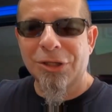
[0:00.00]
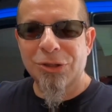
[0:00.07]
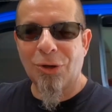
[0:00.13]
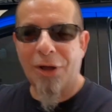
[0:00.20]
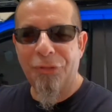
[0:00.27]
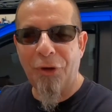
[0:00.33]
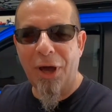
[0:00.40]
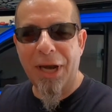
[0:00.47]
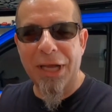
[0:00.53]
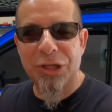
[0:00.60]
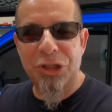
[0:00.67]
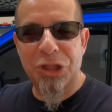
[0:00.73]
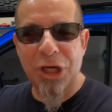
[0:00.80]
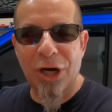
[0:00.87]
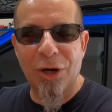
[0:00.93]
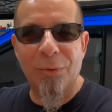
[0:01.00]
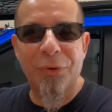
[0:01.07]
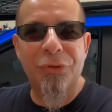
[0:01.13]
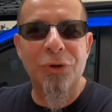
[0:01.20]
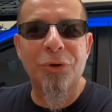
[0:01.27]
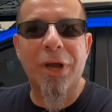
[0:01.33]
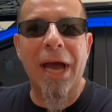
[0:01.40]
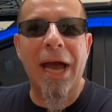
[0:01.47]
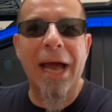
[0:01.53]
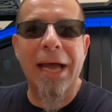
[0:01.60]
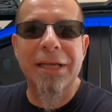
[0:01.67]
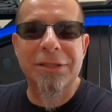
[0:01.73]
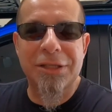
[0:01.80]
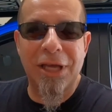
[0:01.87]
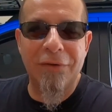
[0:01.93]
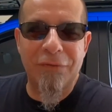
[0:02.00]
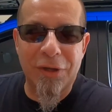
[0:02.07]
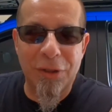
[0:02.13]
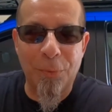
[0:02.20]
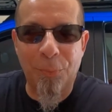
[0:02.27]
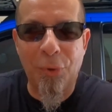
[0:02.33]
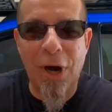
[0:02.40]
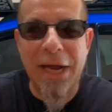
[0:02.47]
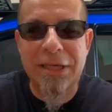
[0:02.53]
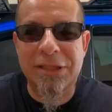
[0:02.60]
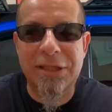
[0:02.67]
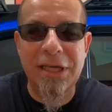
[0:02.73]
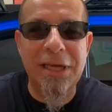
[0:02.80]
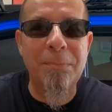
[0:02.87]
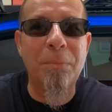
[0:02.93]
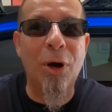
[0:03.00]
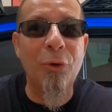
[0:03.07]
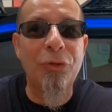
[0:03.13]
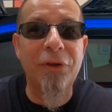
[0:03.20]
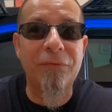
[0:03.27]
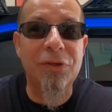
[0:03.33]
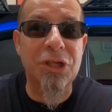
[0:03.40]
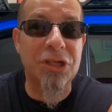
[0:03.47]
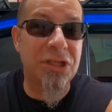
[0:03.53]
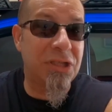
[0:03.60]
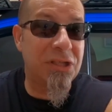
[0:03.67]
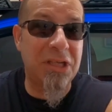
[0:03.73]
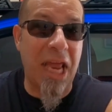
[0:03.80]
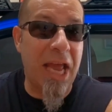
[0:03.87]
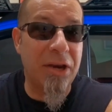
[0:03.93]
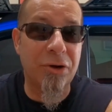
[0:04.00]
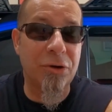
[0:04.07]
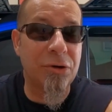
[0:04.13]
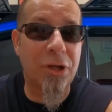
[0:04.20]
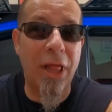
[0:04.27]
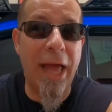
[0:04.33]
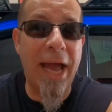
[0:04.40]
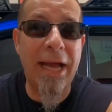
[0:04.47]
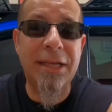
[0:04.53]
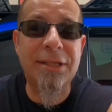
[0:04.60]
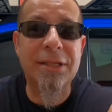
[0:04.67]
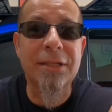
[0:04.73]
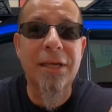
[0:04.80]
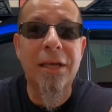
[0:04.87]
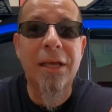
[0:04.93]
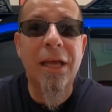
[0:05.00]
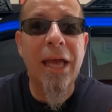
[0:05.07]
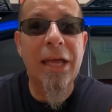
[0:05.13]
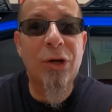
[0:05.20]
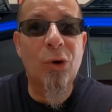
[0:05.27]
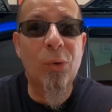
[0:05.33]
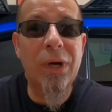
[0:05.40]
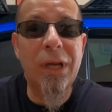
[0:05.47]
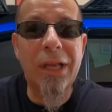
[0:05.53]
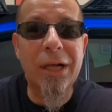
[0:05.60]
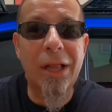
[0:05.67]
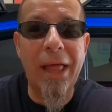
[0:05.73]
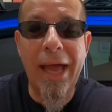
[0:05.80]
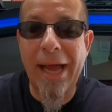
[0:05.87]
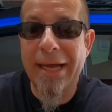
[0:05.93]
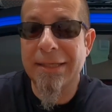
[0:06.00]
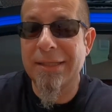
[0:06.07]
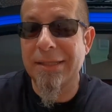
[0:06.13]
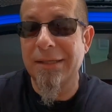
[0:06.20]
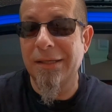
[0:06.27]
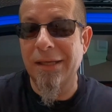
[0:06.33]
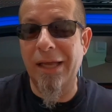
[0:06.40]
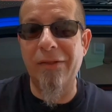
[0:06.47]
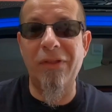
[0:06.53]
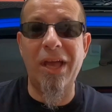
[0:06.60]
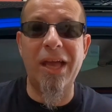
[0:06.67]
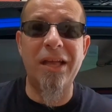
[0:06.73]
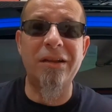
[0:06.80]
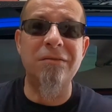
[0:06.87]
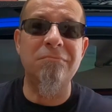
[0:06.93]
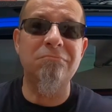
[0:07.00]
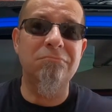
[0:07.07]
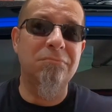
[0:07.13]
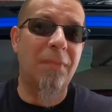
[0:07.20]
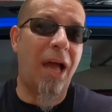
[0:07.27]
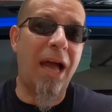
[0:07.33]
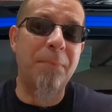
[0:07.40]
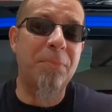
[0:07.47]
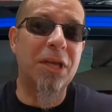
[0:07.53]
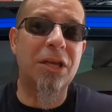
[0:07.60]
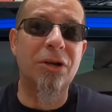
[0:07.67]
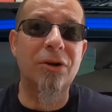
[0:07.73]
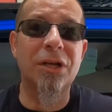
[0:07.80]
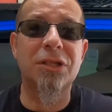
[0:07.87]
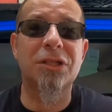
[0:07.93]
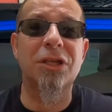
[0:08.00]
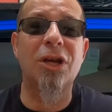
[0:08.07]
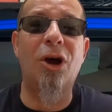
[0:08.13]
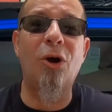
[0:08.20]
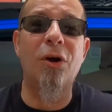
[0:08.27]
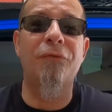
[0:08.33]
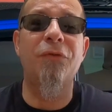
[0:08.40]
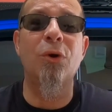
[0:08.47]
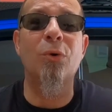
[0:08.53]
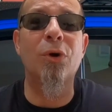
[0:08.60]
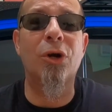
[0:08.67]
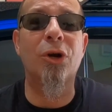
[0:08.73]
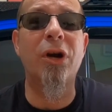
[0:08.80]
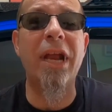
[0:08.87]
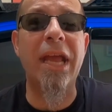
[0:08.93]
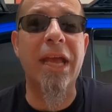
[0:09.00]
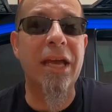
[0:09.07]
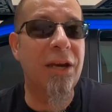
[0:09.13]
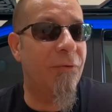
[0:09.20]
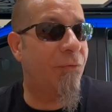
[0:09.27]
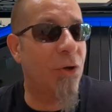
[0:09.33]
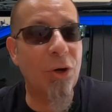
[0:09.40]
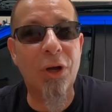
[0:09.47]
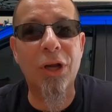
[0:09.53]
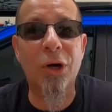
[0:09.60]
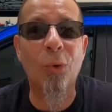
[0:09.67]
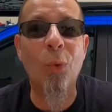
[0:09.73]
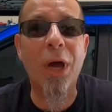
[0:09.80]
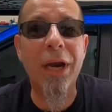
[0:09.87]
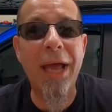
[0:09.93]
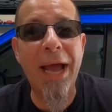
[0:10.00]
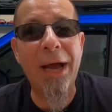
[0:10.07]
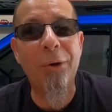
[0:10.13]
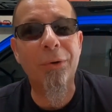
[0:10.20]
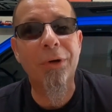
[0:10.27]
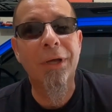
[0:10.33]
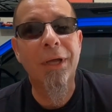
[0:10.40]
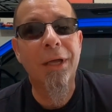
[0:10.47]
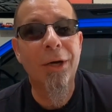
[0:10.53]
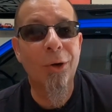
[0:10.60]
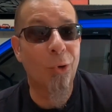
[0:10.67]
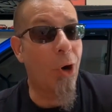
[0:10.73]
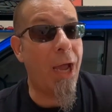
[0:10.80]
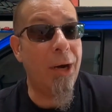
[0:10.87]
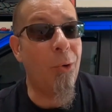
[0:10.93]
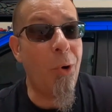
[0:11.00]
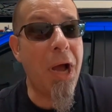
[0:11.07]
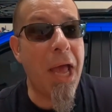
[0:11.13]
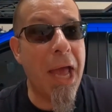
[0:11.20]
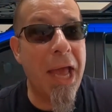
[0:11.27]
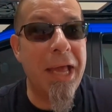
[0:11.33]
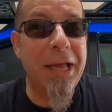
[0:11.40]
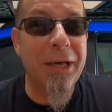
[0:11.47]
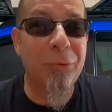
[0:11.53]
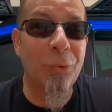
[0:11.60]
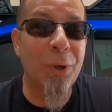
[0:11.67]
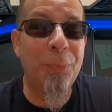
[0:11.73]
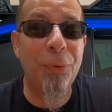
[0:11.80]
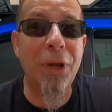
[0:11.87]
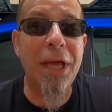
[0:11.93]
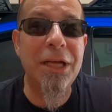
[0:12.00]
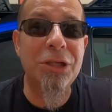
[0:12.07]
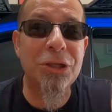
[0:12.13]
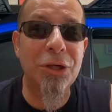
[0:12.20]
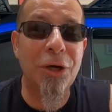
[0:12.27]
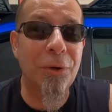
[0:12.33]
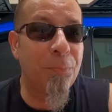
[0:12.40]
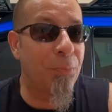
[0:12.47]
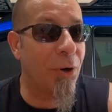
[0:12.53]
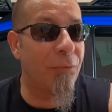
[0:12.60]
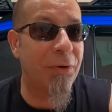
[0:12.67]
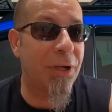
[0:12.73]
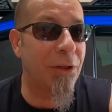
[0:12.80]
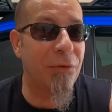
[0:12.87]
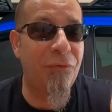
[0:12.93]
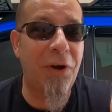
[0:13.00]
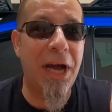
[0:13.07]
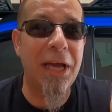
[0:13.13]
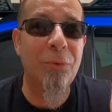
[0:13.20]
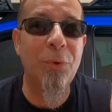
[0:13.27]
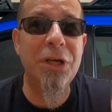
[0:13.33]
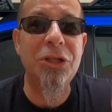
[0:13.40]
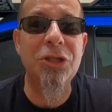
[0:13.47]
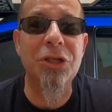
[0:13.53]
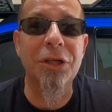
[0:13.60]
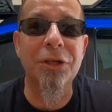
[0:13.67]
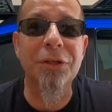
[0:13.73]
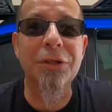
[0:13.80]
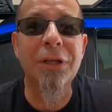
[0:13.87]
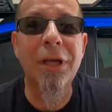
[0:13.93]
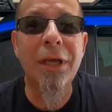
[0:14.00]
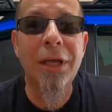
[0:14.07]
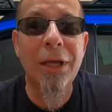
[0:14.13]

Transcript: So I thought I'd share it with you guys, give you the pricing, both of just standard glass and Gorilla Glass, and then I'd be curious to know if you agree and if you're gonna run out right away and replace your perfectly fine windshield